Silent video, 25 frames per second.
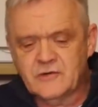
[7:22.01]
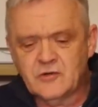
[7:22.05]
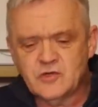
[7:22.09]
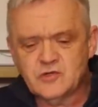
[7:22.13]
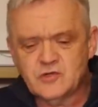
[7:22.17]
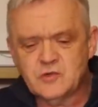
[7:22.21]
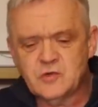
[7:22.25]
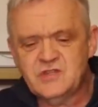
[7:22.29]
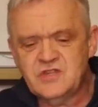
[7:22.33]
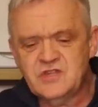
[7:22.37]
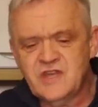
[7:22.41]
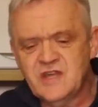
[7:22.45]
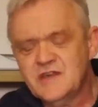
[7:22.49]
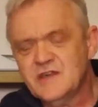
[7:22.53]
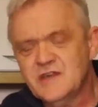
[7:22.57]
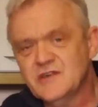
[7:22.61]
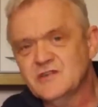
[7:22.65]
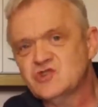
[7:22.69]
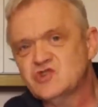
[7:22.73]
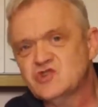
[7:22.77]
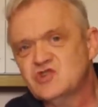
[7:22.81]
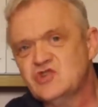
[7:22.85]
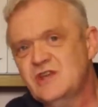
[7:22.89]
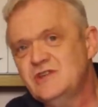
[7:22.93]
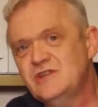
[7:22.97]
Now of course we're
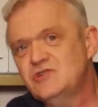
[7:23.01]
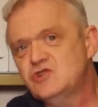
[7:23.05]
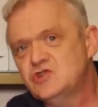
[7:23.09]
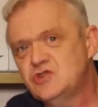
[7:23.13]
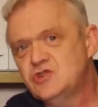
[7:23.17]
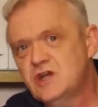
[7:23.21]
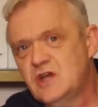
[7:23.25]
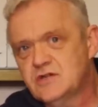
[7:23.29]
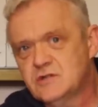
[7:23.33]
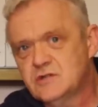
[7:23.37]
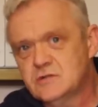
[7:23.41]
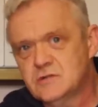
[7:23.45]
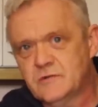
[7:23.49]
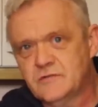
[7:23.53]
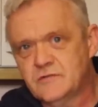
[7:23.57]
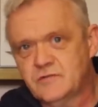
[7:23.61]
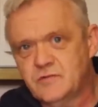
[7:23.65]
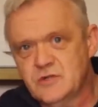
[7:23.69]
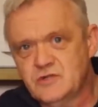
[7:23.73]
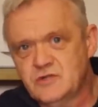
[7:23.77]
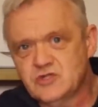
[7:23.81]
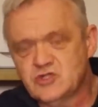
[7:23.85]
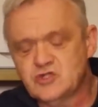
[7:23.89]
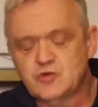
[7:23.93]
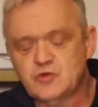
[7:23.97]
taking sense data
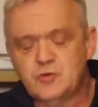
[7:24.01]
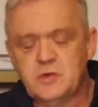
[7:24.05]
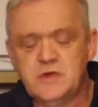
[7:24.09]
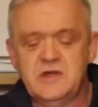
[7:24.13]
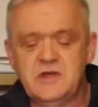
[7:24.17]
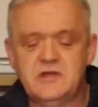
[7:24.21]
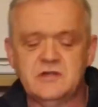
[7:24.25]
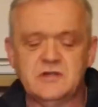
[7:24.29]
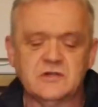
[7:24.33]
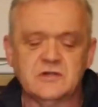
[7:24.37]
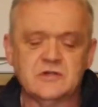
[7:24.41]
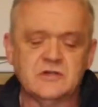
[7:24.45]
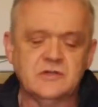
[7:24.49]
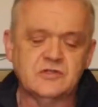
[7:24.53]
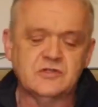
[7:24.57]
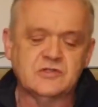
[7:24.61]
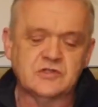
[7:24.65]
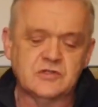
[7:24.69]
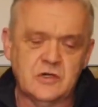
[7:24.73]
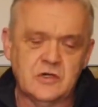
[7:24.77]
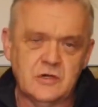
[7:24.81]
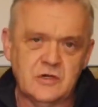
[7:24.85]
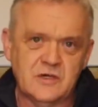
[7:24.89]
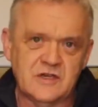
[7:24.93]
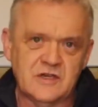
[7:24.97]
of wind speed and
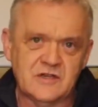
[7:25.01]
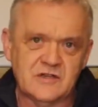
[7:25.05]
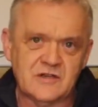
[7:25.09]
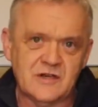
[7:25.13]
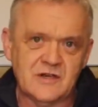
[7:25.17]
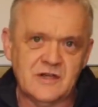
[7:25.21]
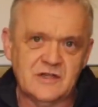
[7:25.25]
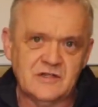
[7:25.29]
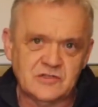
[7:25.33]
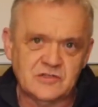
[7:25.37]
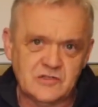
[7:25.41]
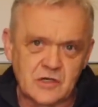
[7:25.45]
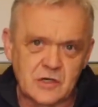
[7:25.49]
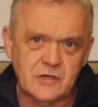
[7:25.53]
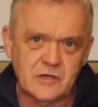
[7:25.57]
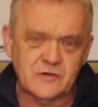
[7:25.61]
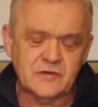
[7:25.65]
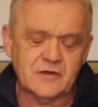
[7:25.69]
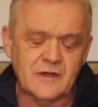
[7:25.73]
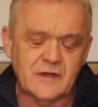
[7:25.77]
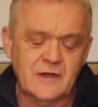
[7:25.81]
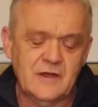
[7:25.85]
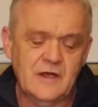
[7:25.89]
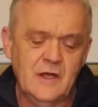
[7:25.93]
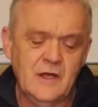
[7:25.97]
controlling it
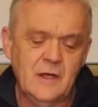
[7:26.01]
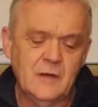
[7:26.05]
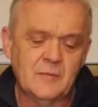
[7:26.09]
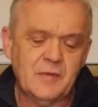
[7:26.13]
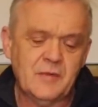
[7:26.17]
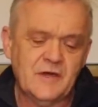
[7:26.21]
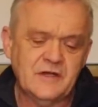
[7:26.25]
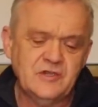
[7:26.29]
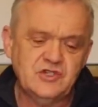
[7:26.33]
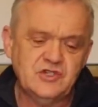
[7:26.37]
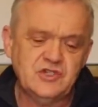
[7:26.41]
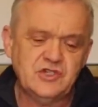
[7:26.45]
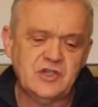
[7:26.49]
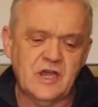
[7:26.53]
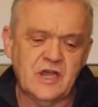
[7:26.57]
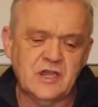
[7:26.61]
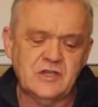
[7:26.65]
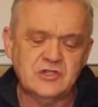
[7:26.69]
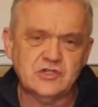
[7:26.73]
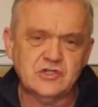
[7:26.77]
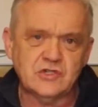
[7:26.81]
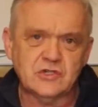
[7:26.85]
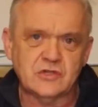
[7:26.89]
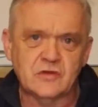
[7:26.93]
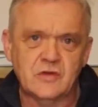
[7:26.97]
electronically by
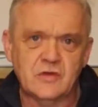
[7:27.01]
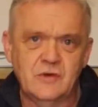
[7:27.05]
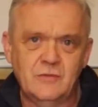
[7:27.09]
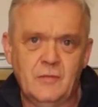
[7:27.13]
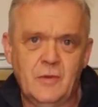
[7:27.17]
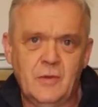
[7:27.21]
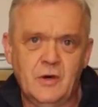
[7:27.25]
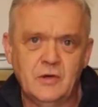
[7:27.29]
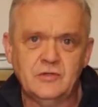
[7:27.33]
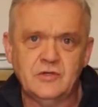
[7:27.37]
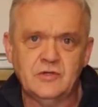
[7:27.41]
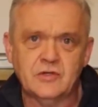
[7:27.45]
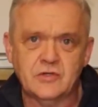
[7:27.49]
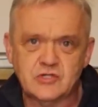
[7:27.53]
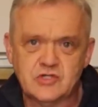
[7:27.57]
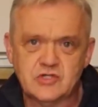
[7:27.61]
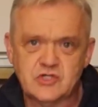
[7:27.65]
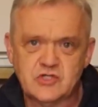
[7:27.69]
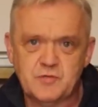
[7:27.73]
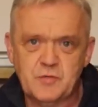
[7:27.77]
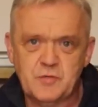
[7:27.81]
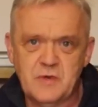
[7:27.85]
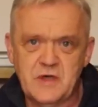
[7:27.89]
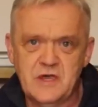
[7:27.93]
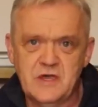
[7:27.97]
changing the
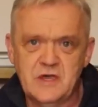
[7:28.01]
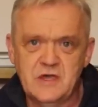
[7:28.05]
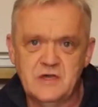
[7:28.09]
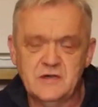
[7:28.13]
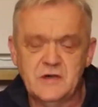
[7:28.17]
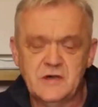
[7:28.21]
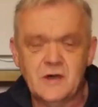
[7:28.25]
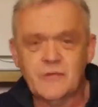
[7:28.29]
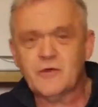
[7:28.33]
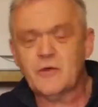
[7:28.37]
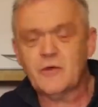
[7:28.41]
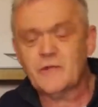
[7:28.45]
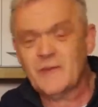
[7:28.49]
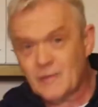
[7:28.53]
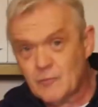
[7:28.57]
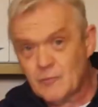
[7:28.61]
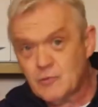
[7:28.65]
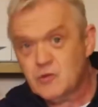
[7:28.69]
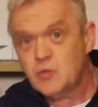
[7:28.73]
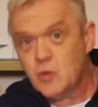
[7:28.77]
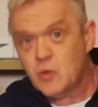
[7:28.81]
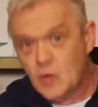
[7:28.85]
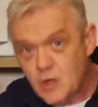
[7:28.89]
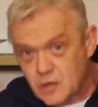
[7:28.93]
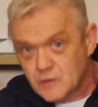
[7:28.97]
motor's speed, and I thought
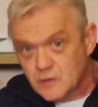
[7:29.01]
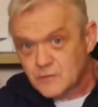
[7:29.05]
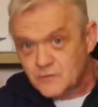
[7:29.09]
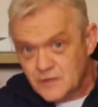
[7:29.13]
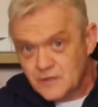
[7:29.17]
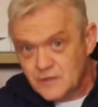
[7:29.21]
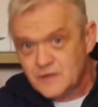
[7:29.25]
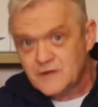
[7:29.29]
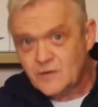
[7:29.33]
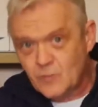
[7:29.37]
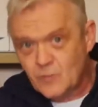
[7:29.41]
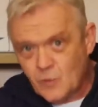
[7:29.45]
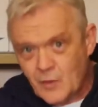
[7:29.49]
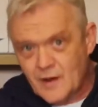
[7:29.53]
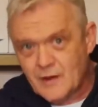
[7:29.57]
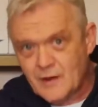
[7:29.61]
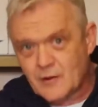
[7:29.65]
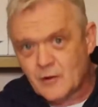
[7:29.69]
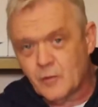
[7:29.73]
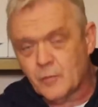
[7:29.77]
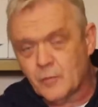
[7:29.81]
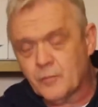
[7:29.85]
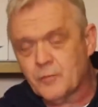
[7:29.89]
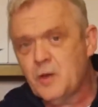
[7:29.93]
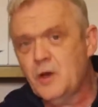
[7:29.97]
that would work really
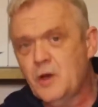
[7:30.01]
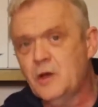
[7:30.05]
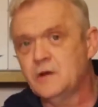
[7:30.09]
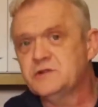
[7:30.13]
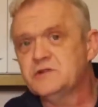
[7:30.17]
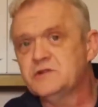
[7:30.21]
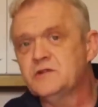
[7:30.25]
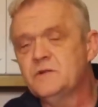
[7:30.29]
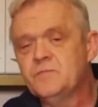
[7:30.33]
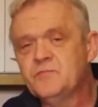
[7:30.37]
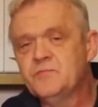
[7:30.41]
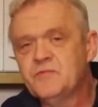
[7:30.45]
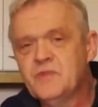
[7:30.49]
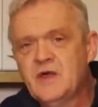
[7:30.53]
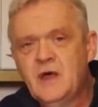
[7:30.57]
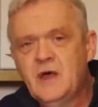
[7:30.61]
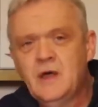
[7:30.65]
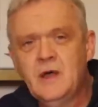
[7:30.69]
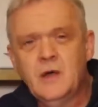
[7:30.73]
well. But